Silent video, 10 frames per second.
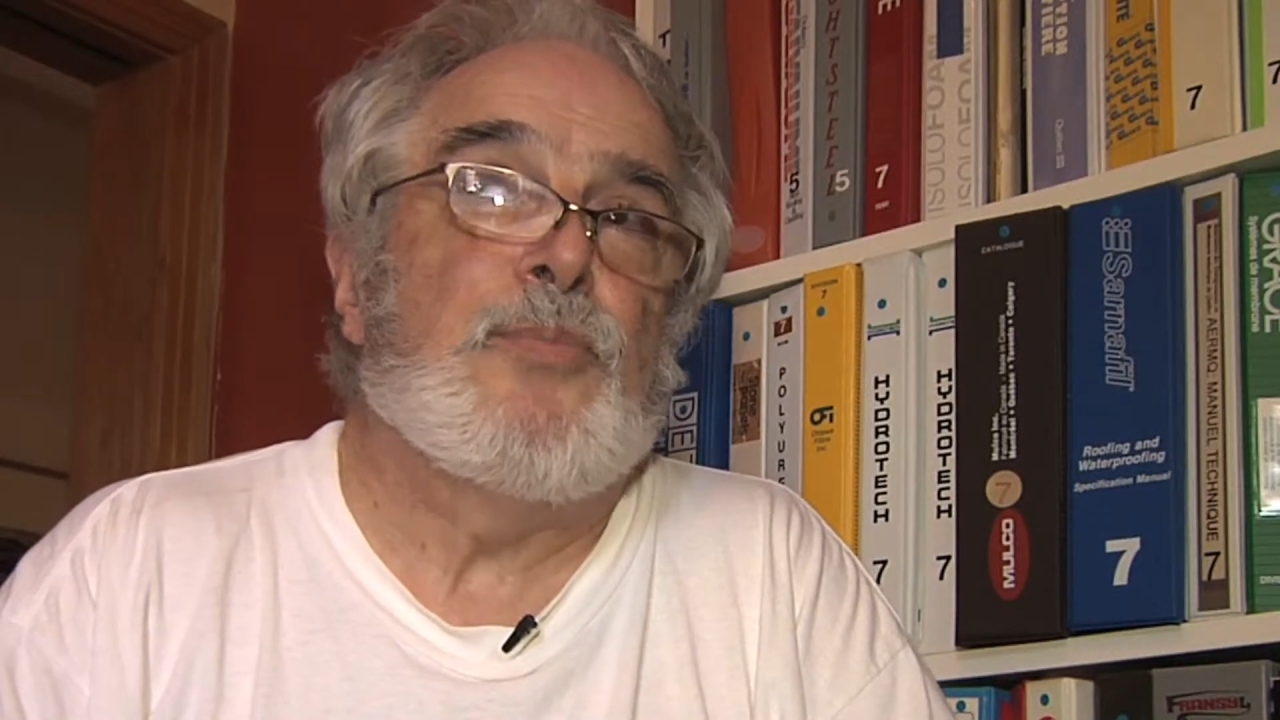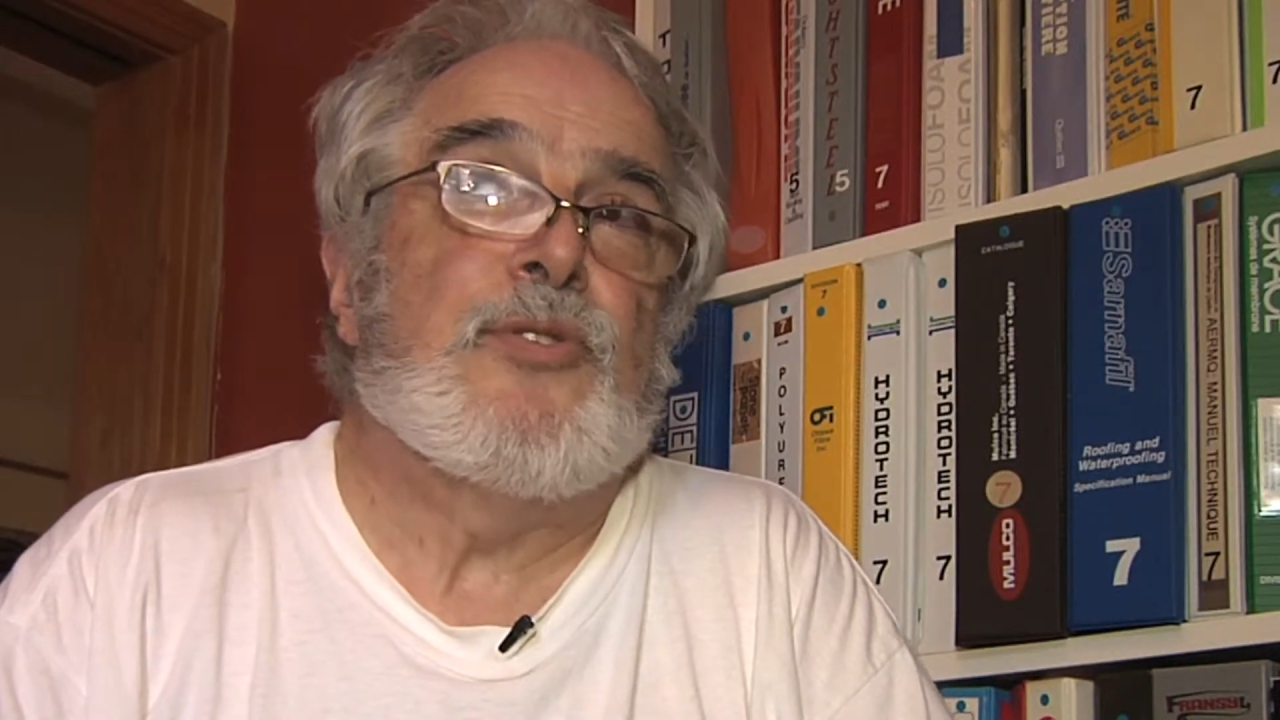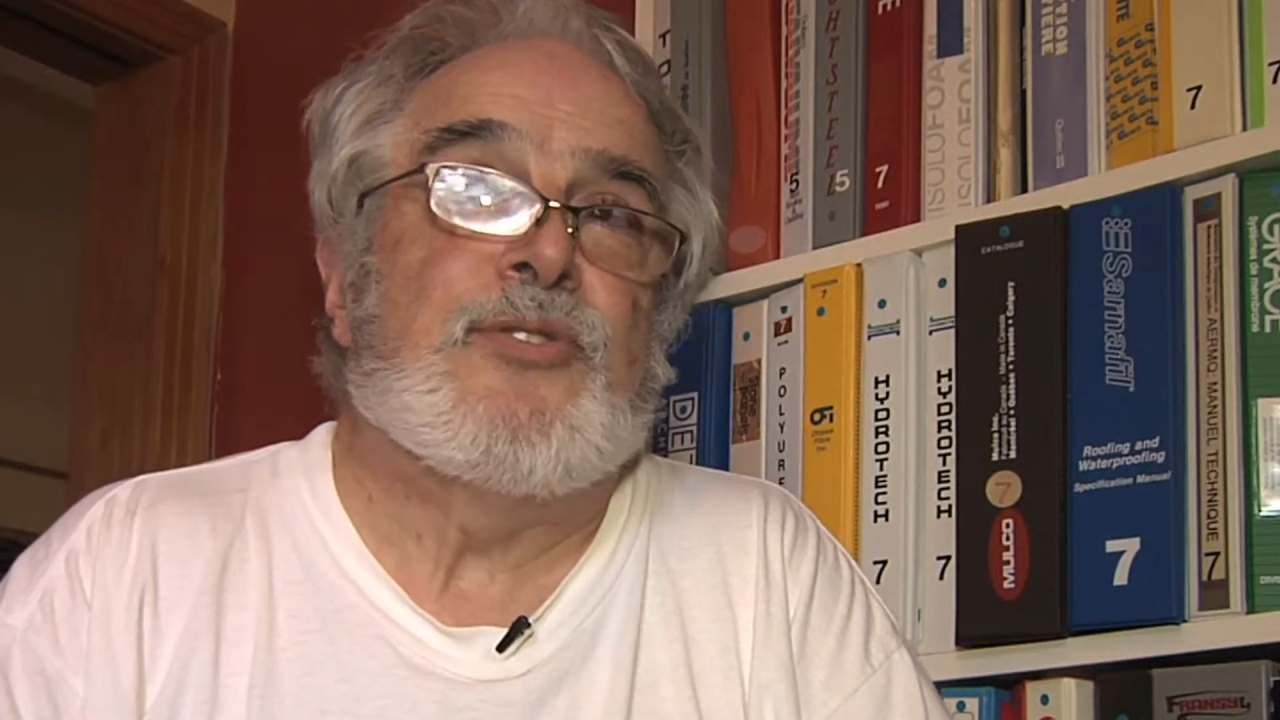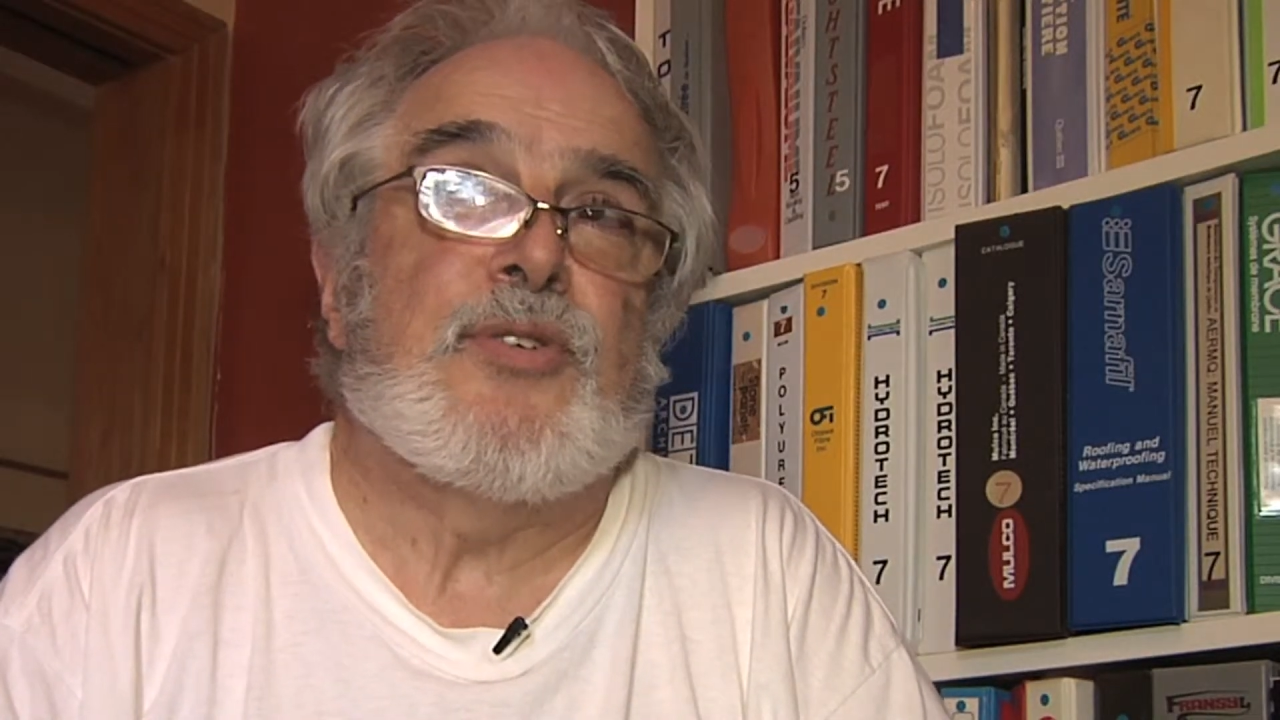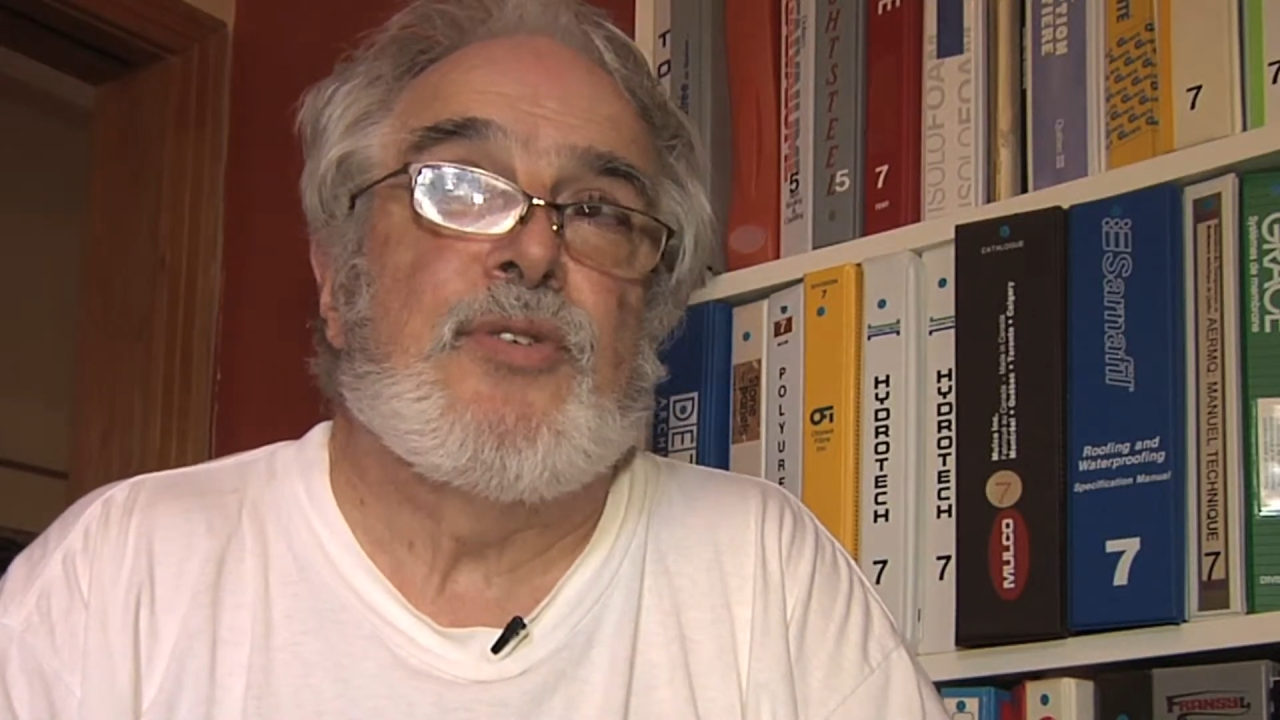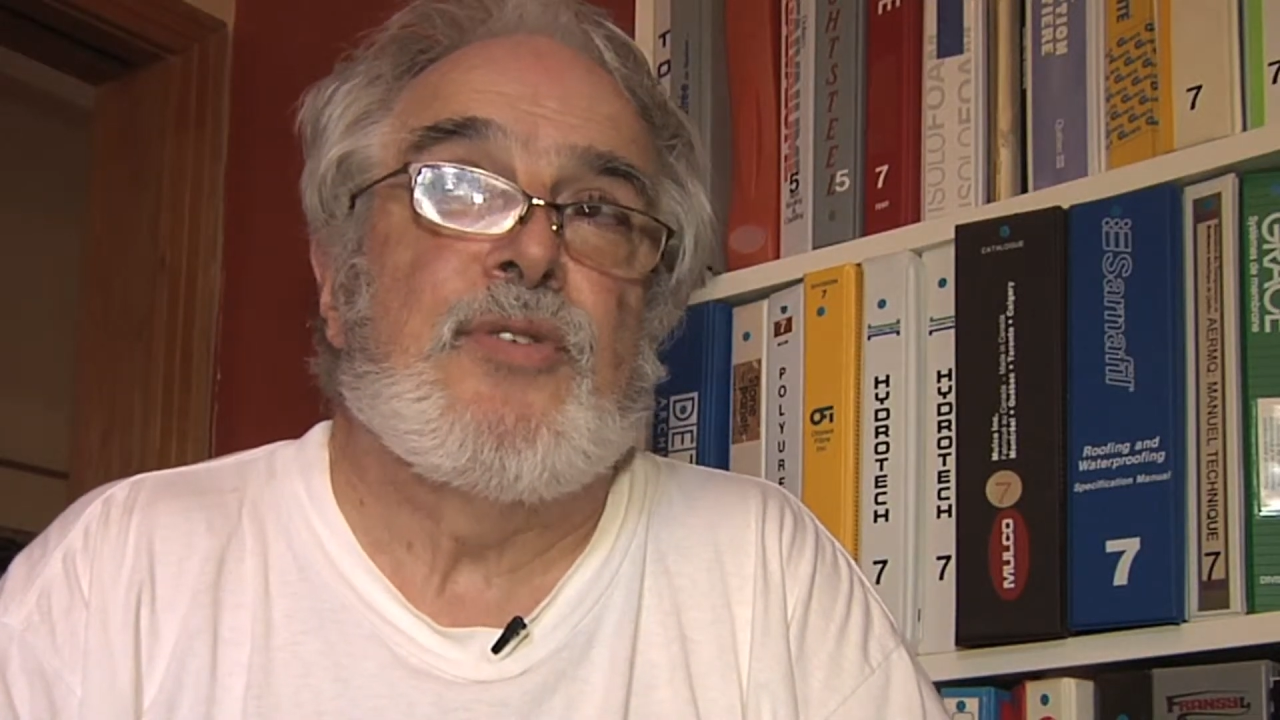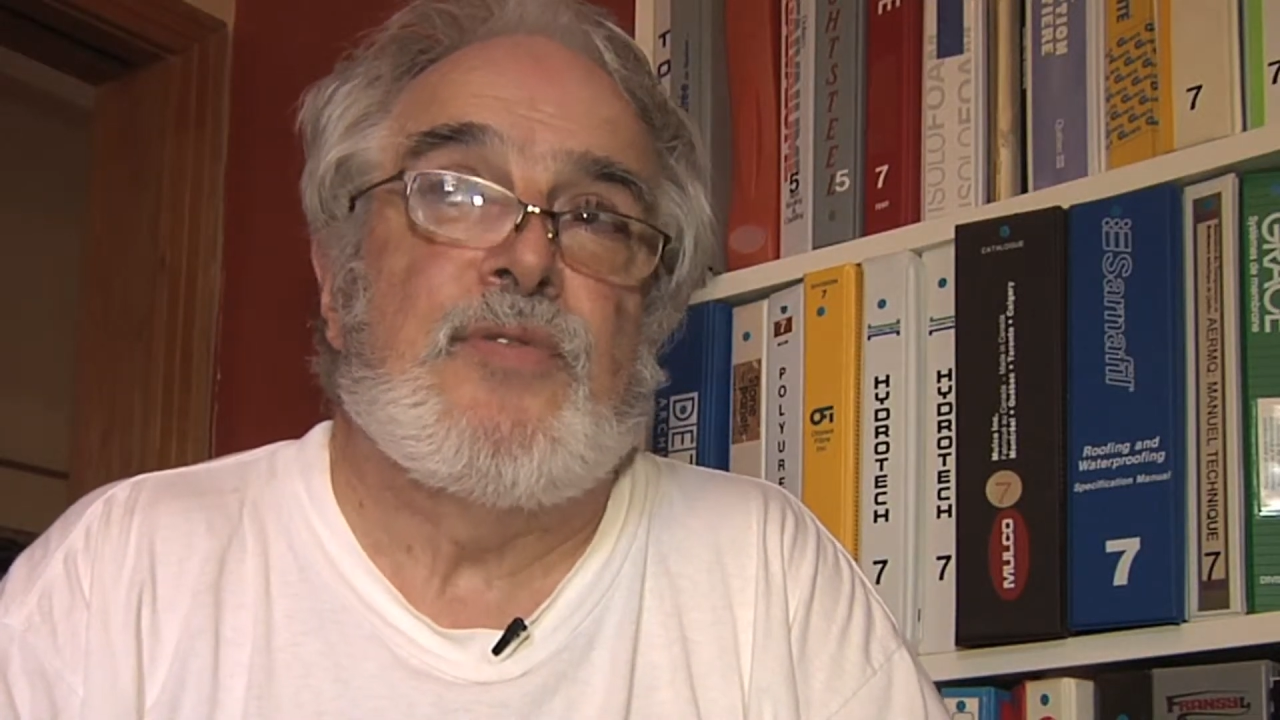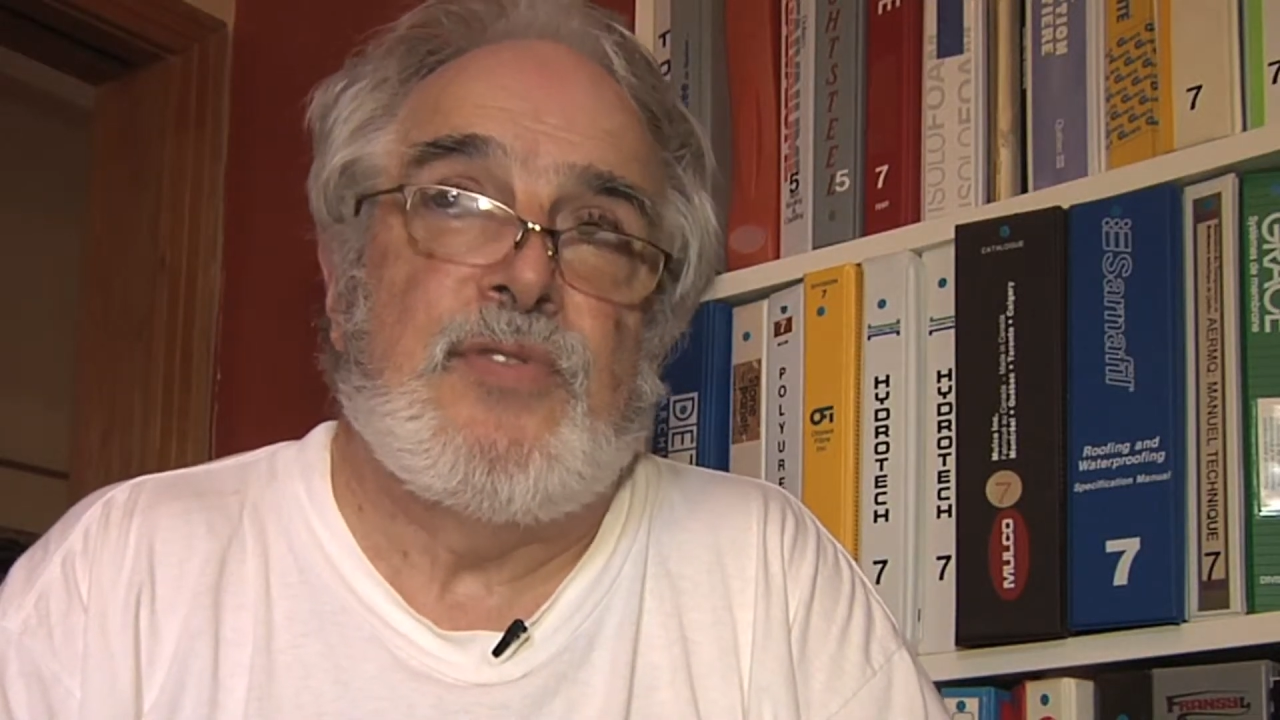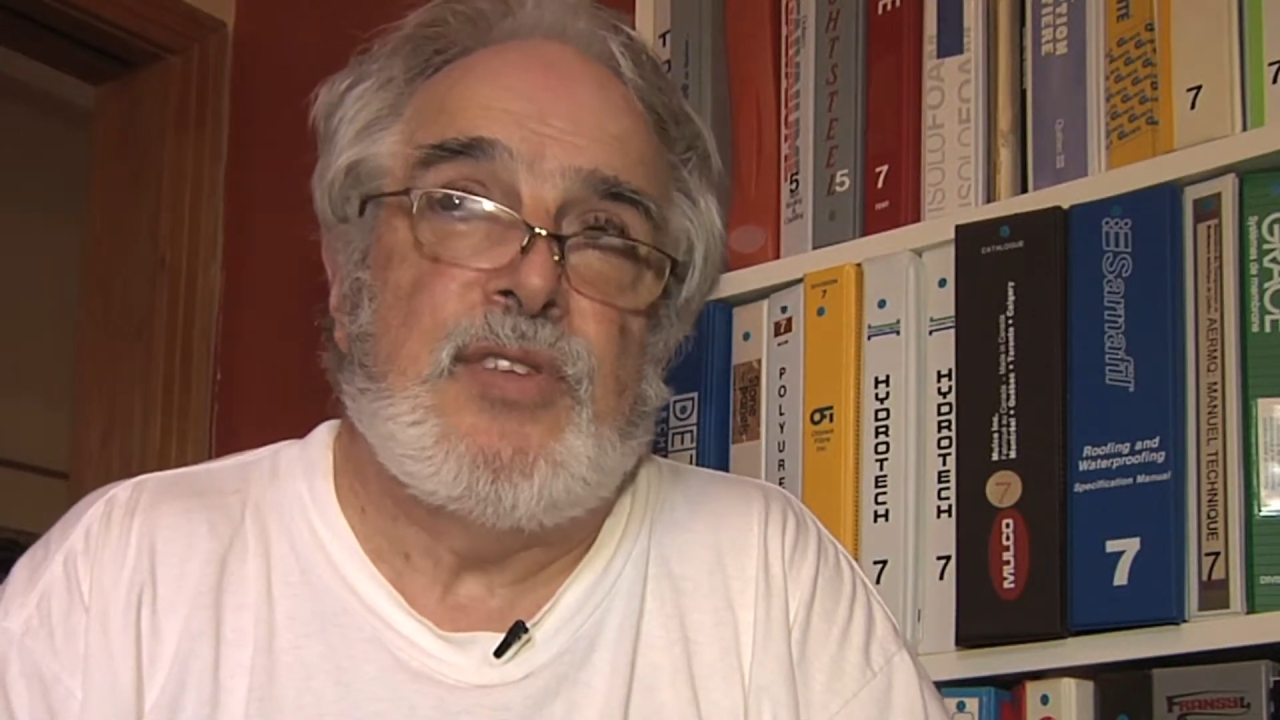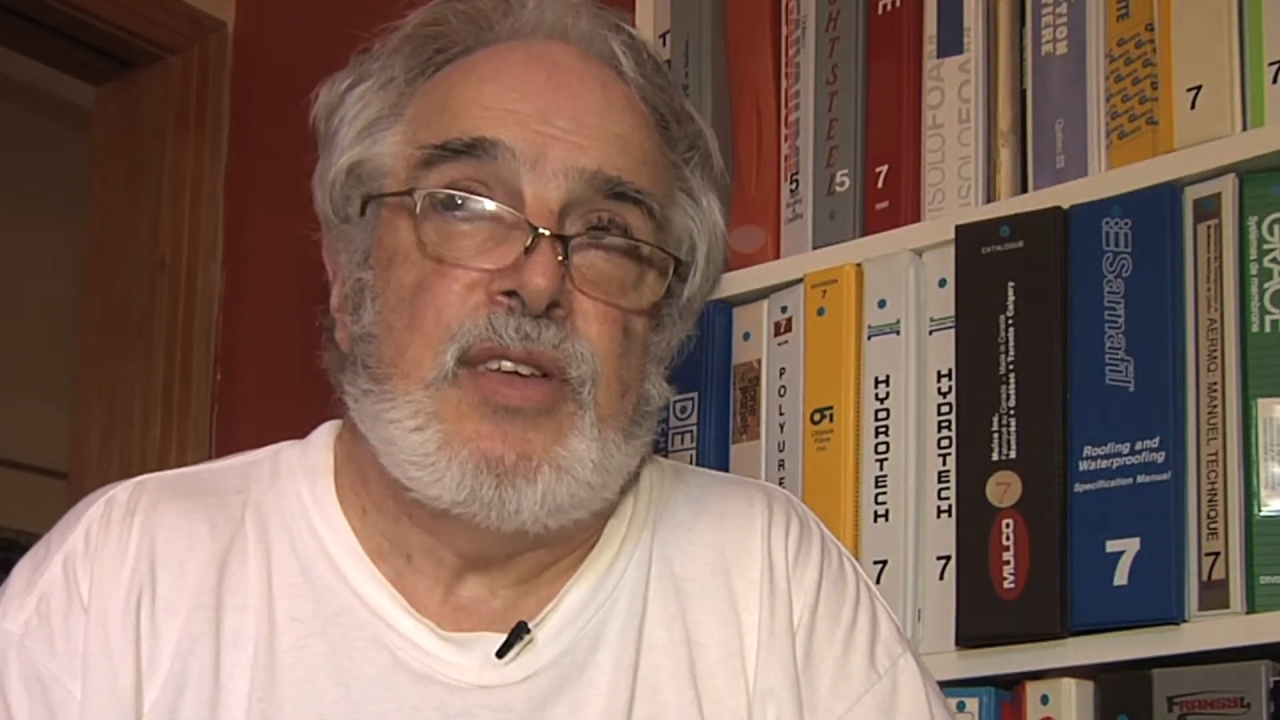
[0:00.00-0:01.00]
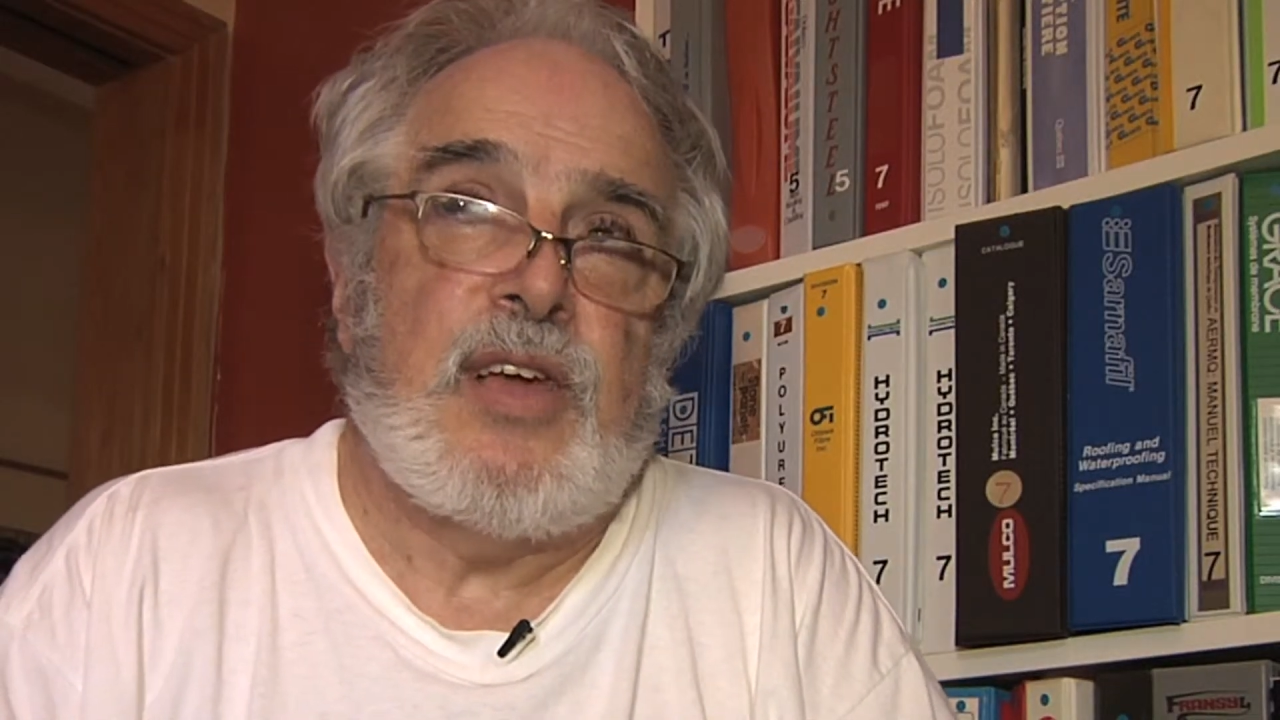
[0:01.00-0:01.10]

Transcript: preserve the